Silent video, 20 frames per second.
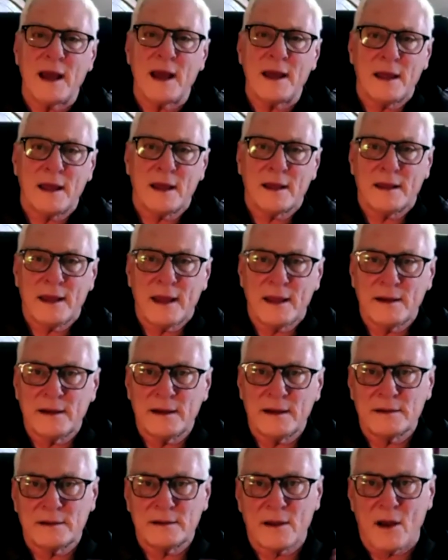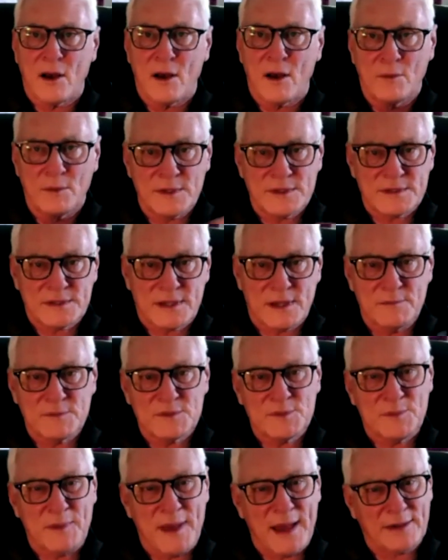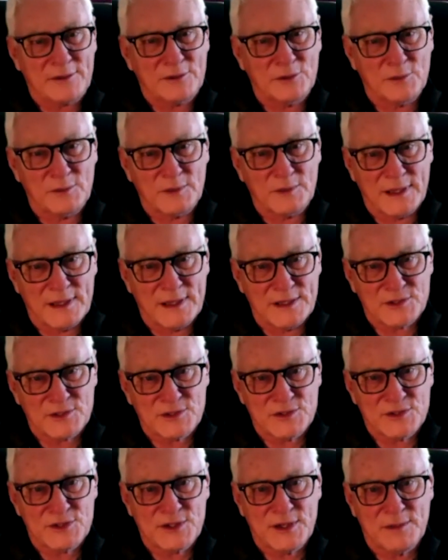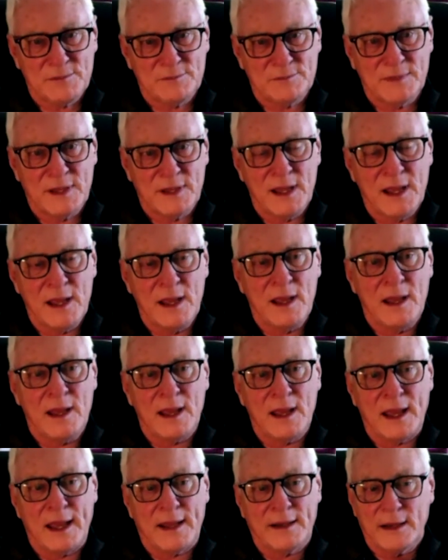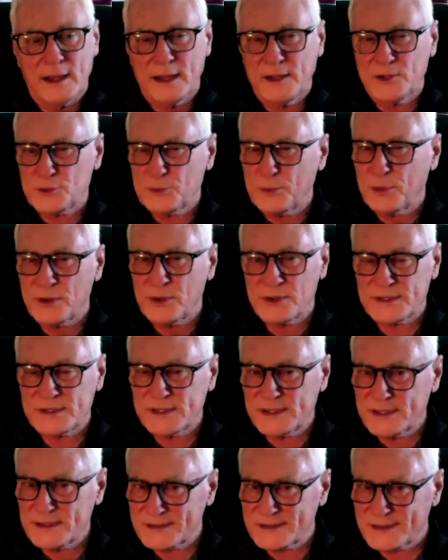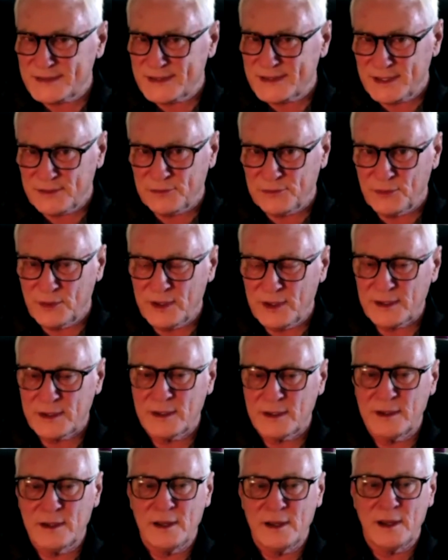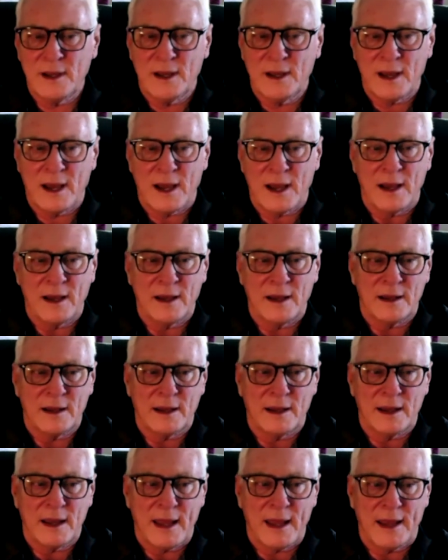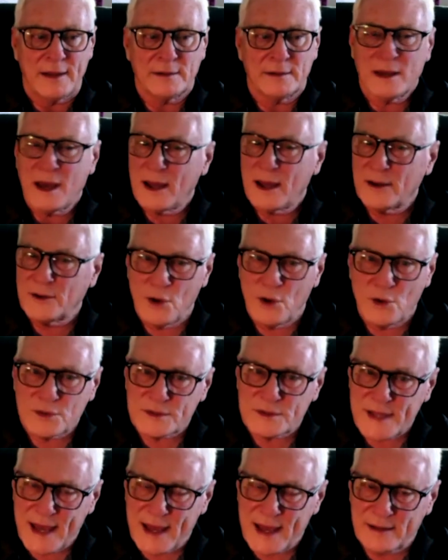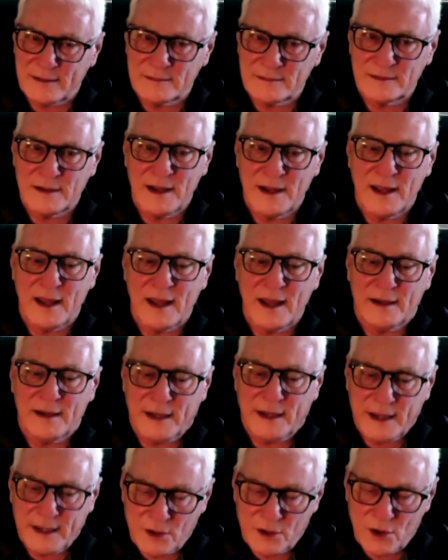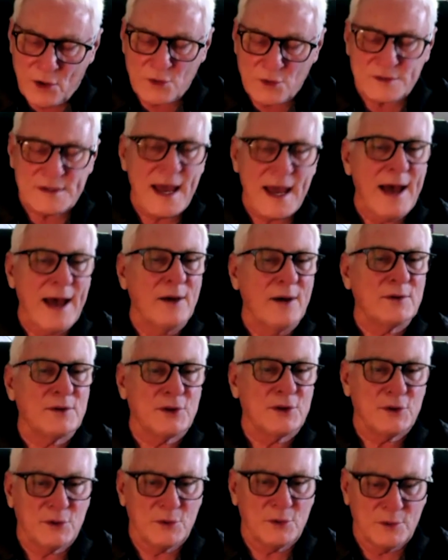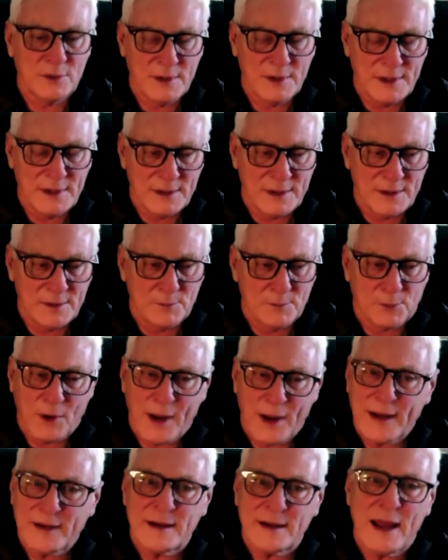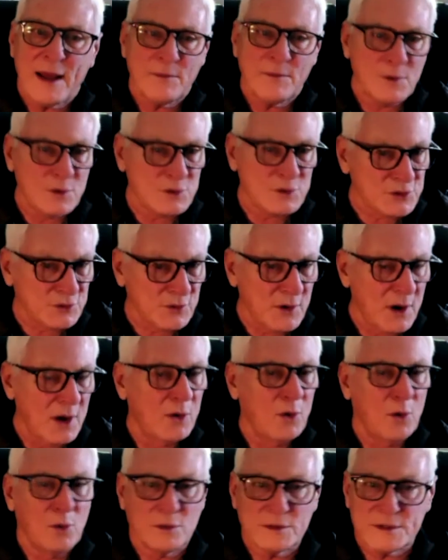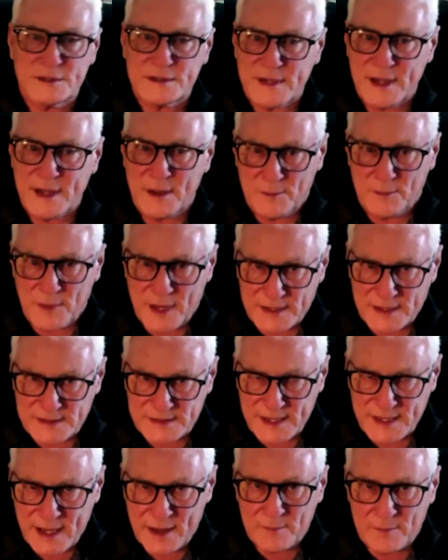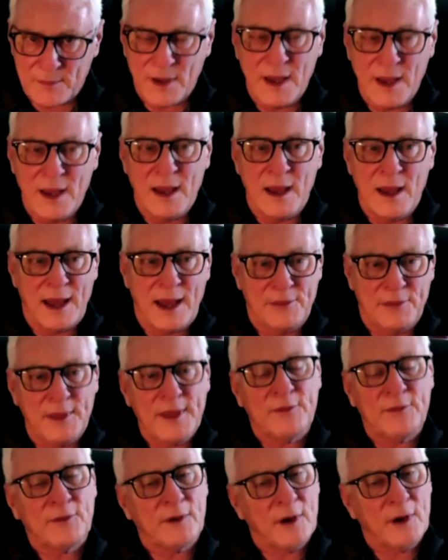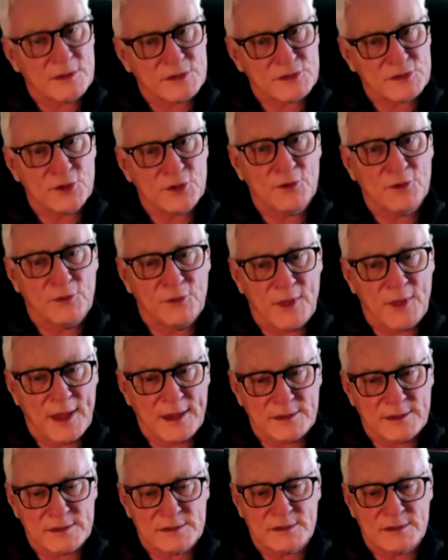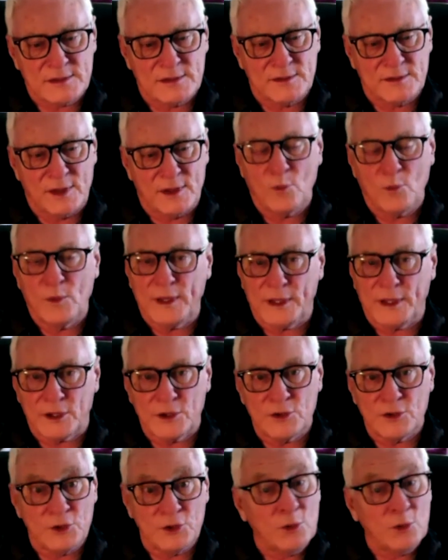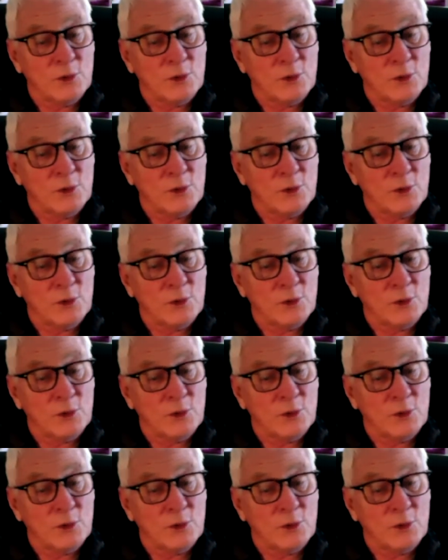again, it always comes back to relationship, and each person is different, and God knows that, and He knows how to break down those strongholds step by step. I think there are certain things that we can do,